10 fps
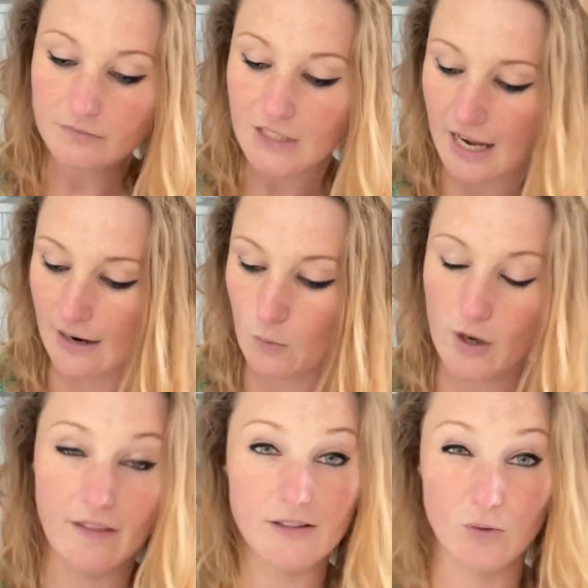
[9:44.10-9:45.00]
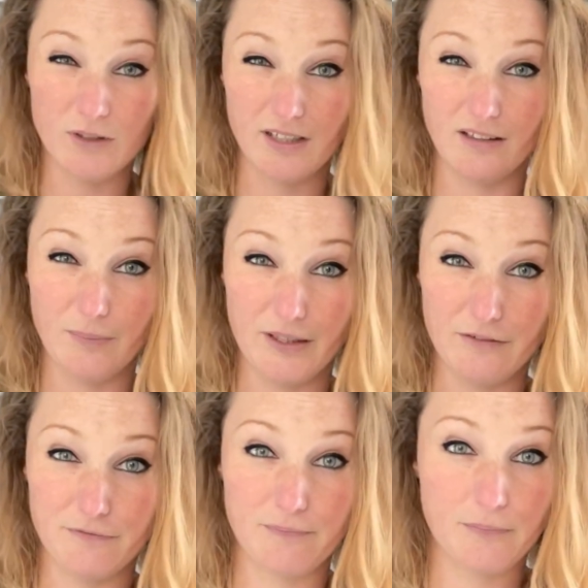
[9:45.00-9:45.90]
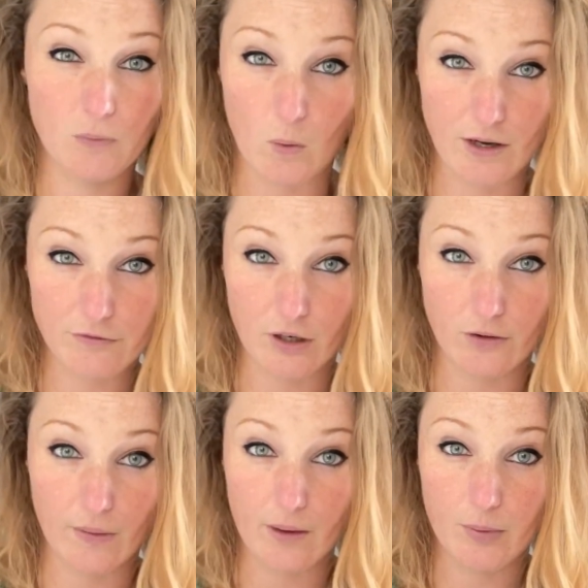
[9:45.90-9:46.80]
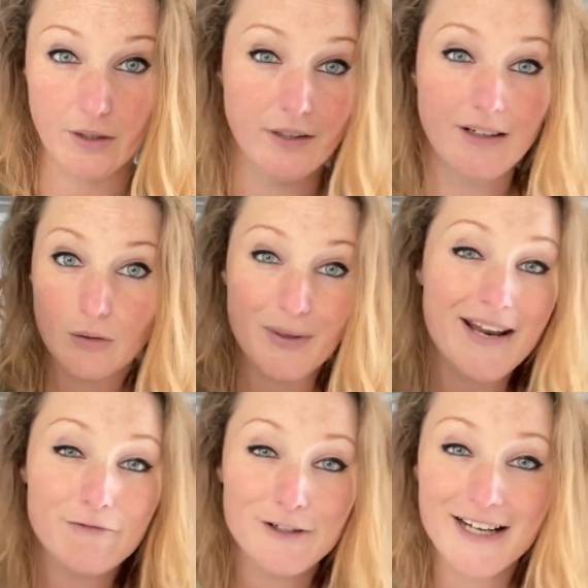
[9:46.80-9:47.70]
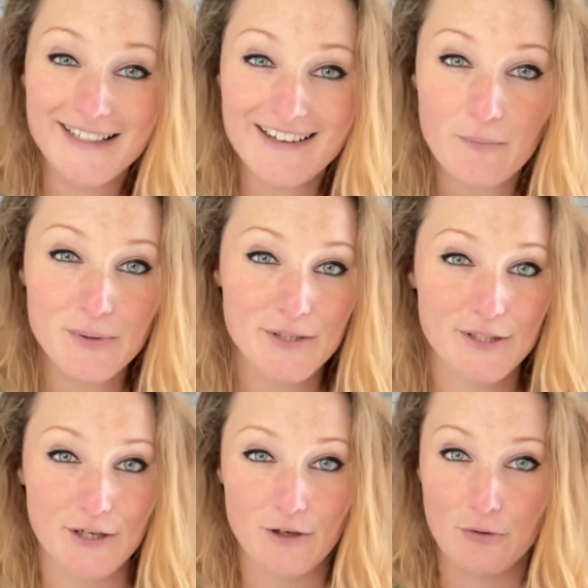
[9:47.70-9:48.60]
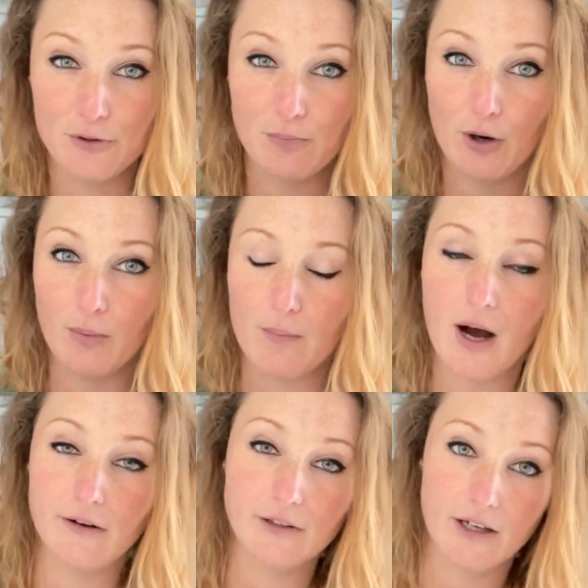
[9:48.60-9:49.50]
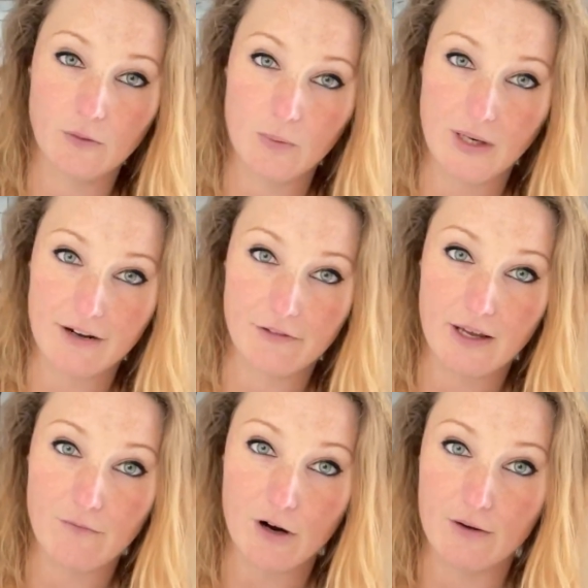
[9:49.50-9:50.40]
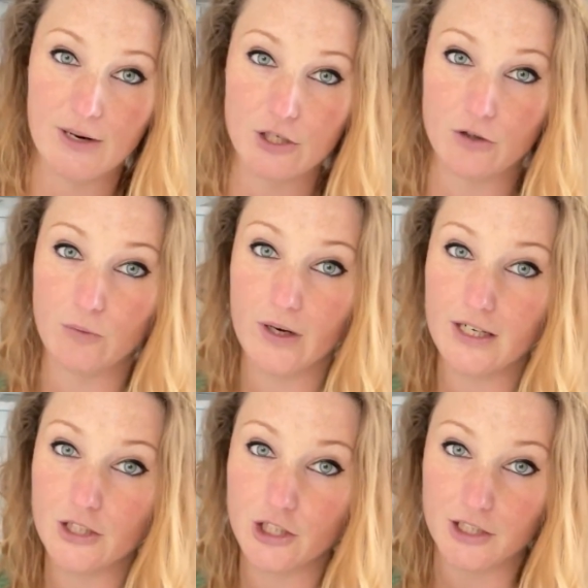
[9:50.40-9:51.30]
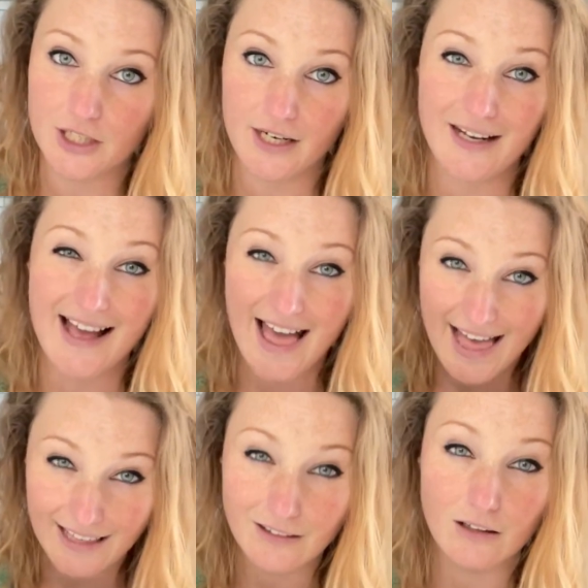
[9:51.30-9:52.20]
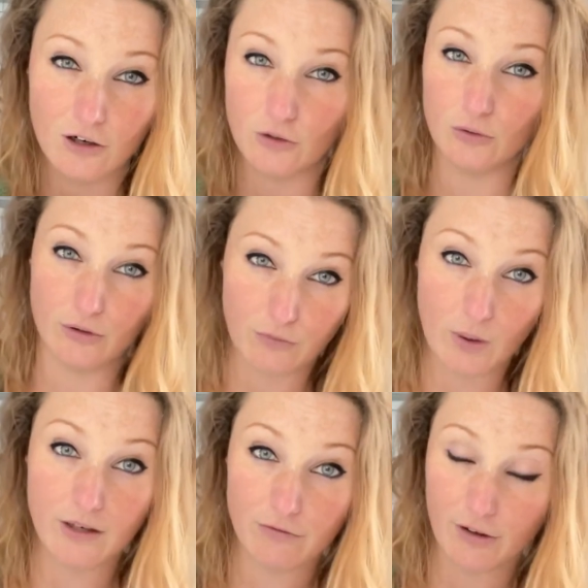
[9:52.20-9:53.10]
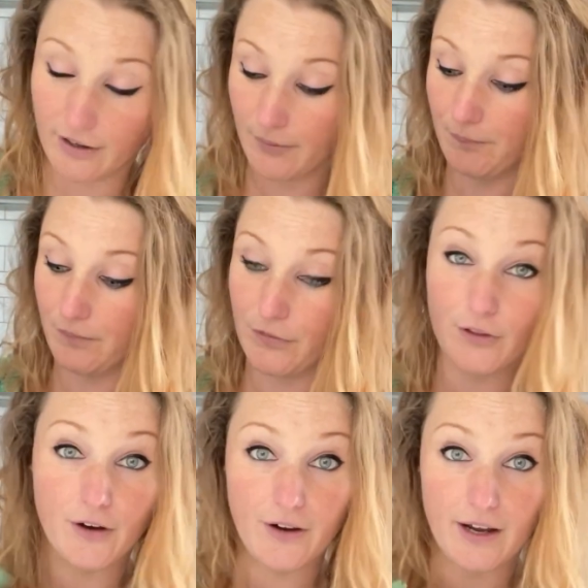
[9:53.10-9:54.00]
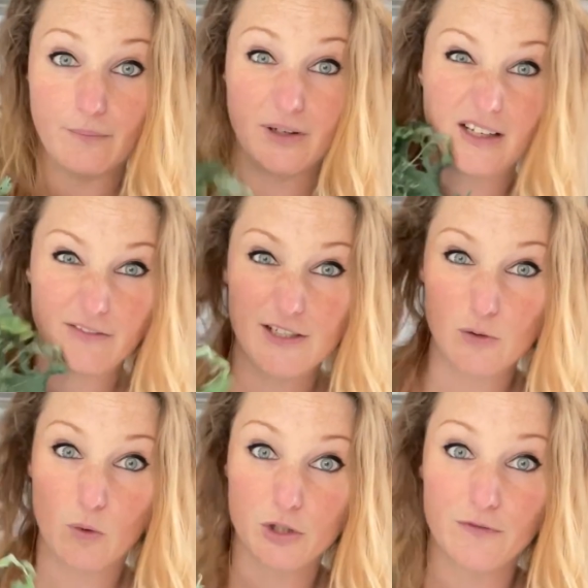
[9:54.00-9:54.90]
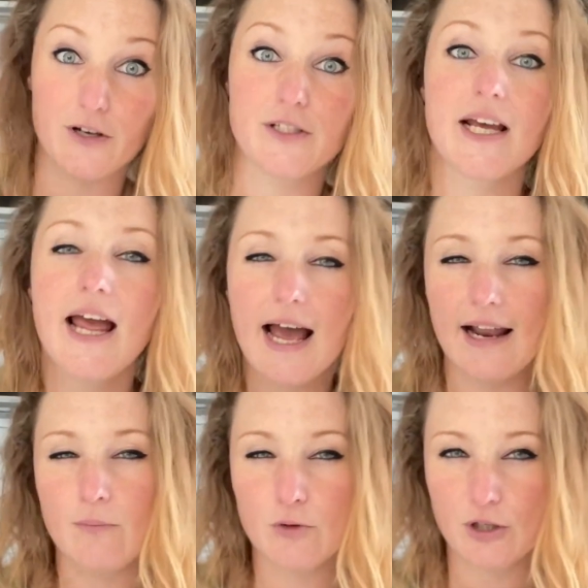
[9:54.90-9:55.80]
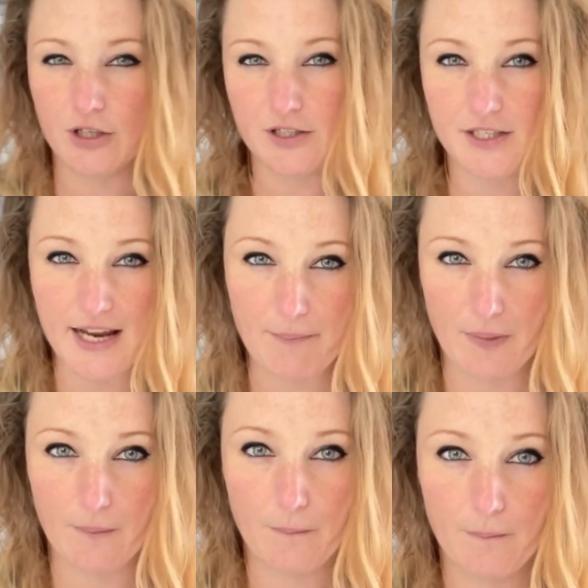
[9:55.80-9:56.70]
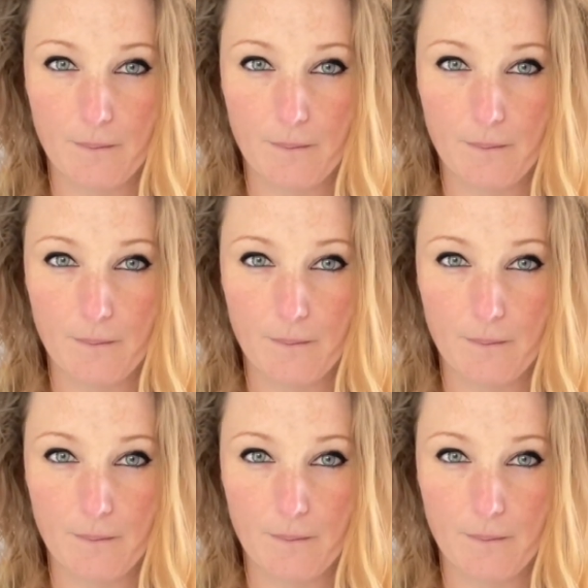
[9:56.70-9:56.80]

and why there's always a little bit of whitefly on there, but never in any numbers that's going to cause a problem, unlike when we have the Enviromesh on, when it's just like a hellhole of whitefly. So yeah, I'm going to give these a wash first, and I'm also going to stem them.